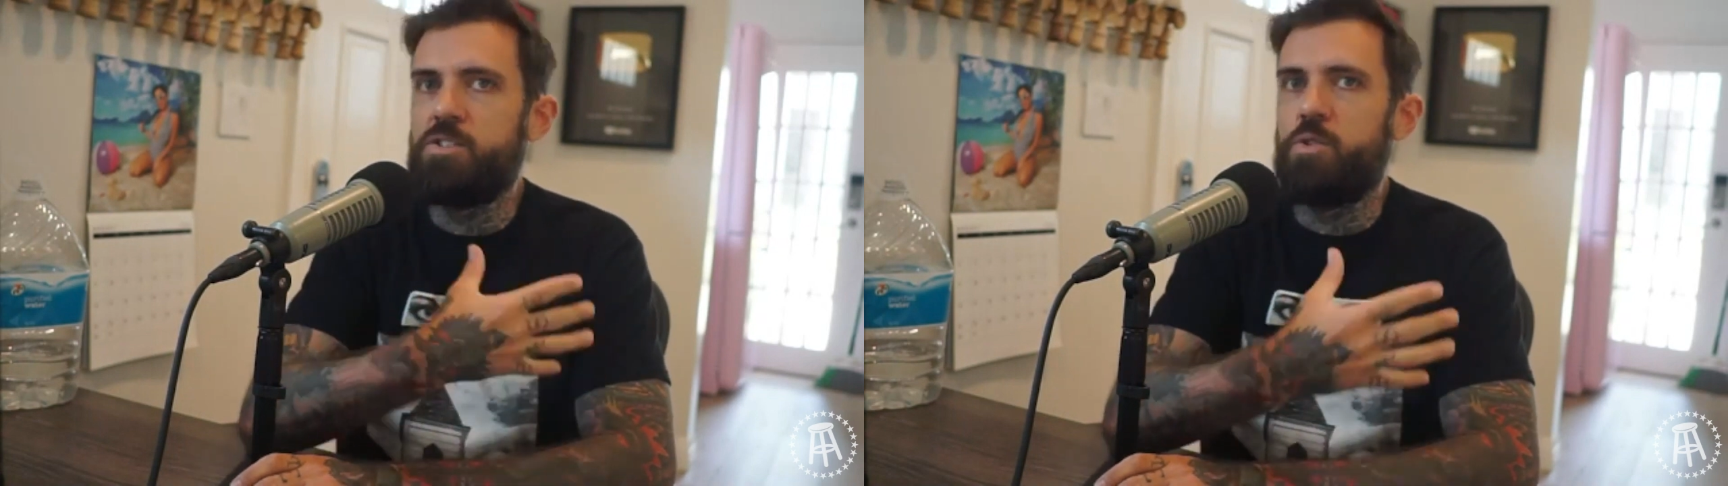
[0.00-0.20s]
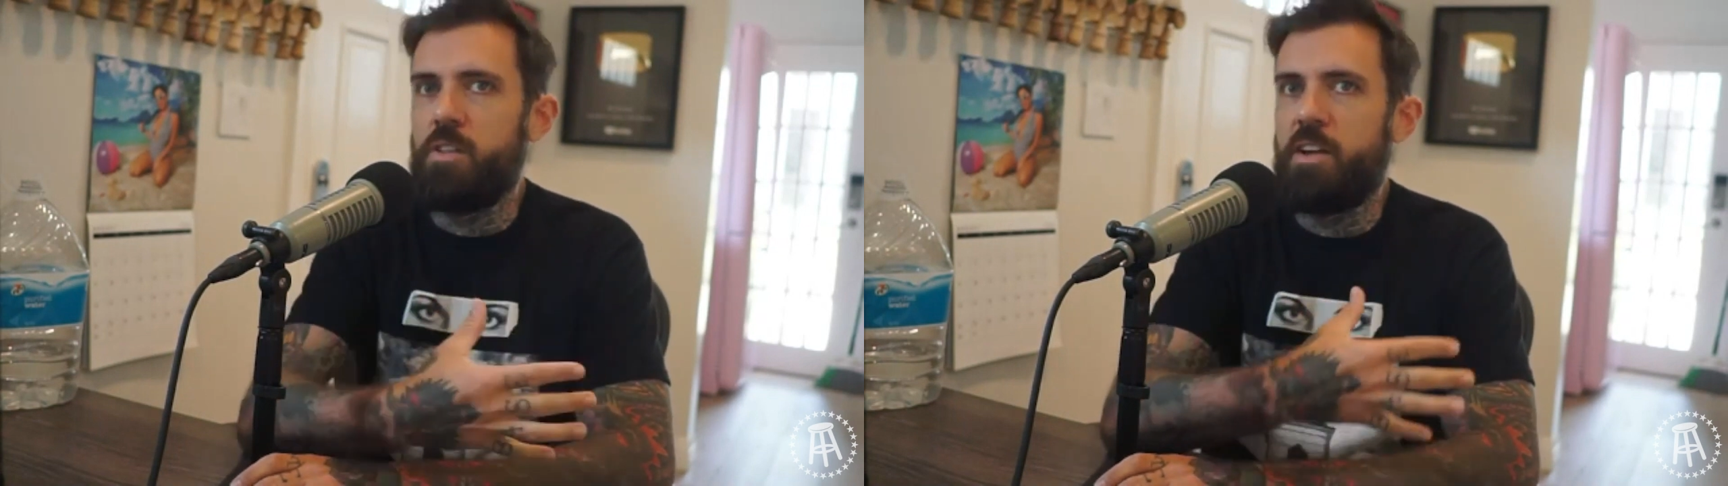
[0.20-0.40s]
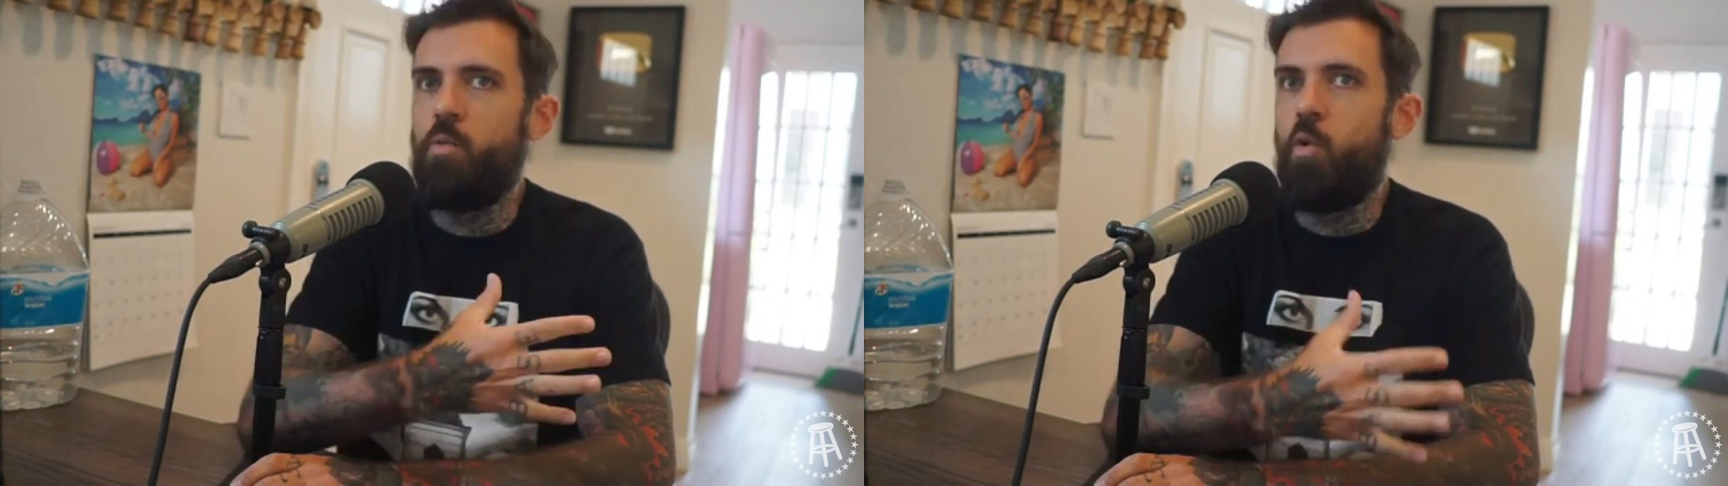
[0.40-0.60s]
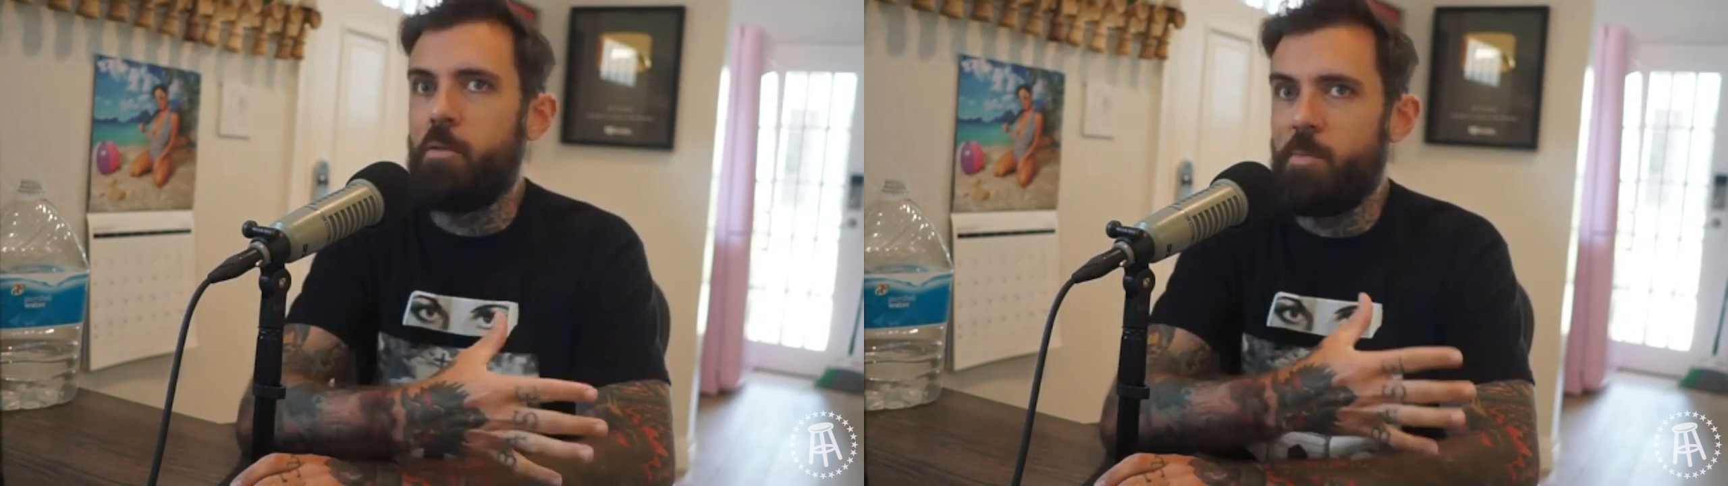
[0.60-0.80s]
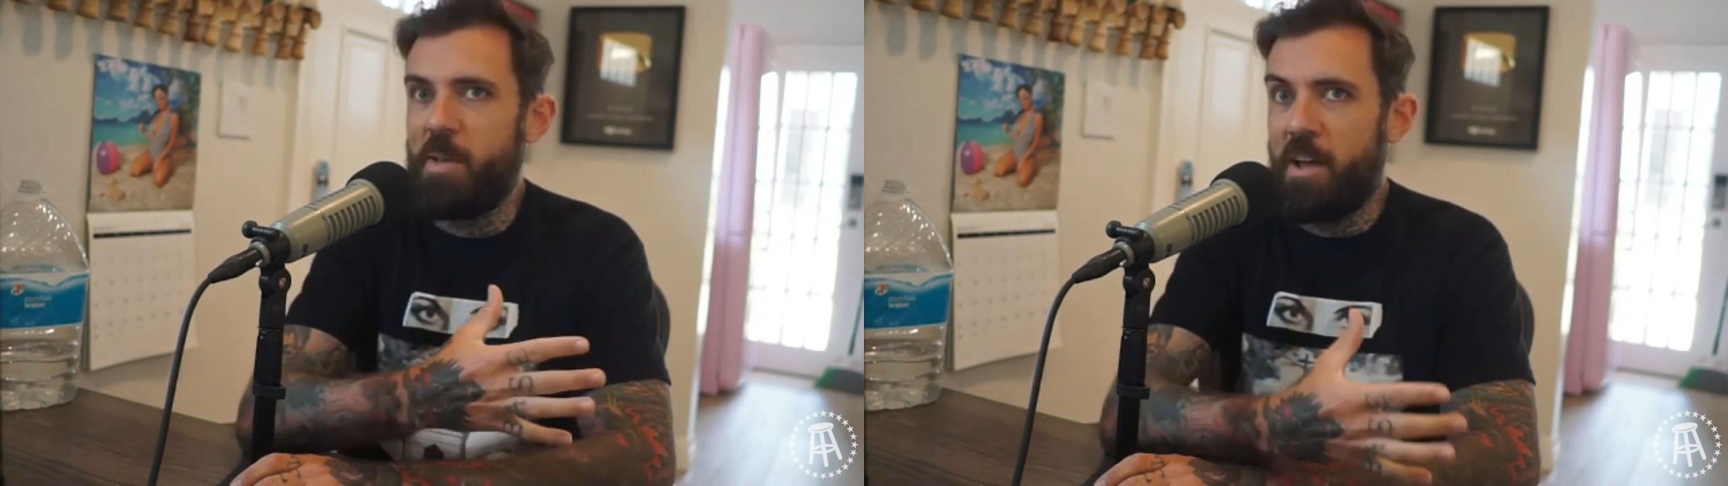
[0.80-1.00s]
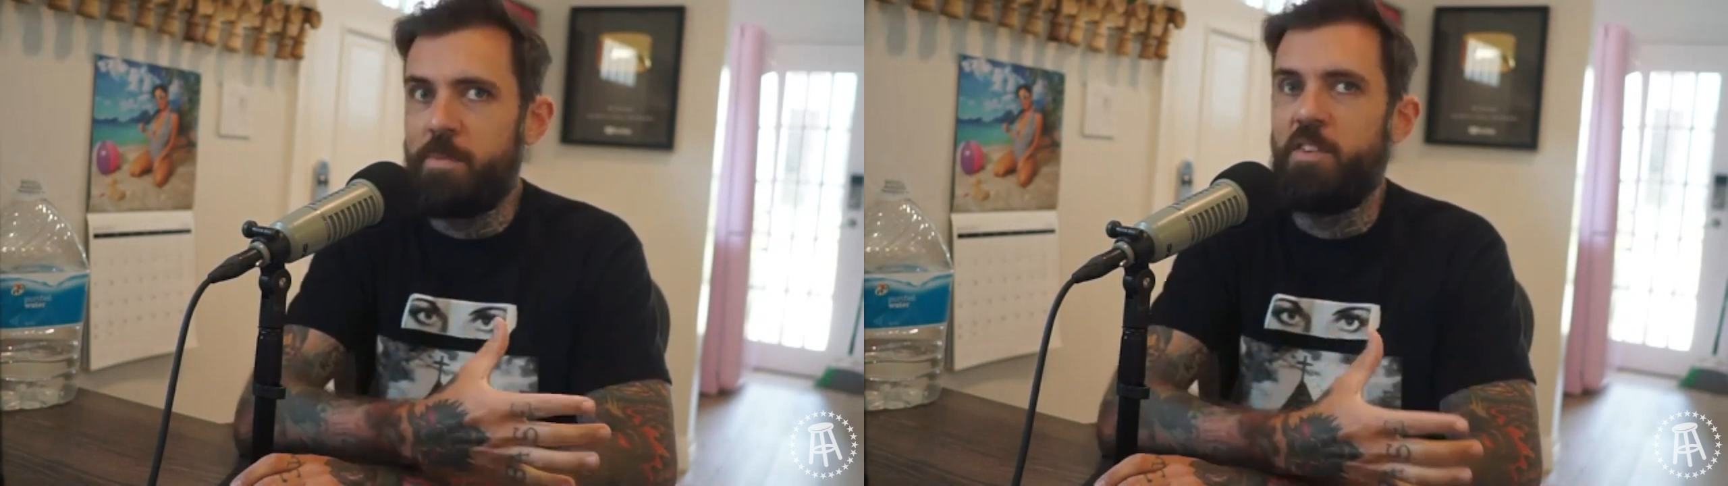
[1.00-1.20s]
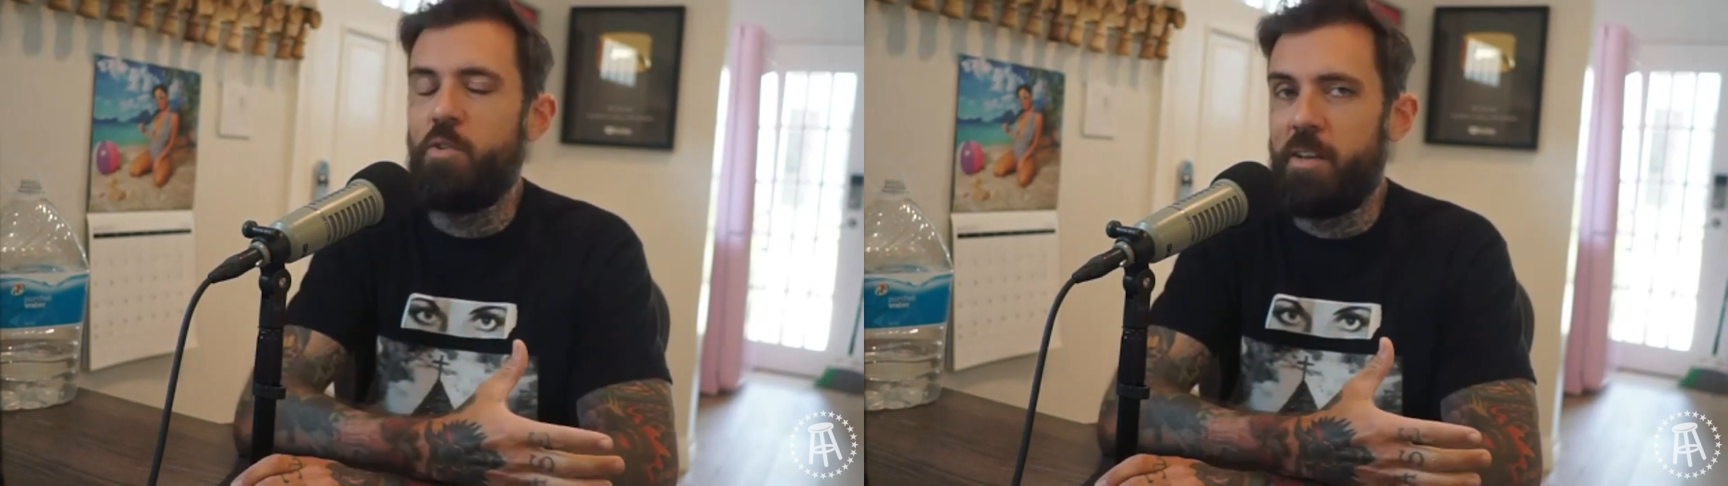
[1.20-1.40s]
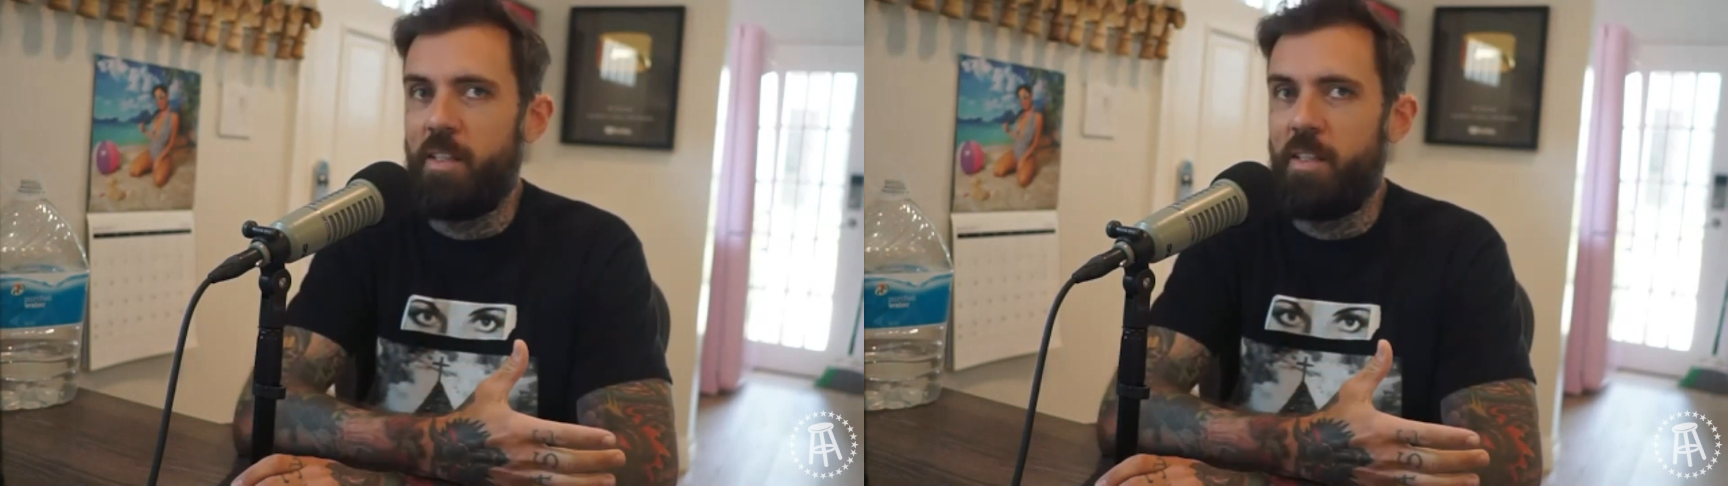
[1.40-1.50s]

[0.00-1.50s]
sort of like warmed me up to it.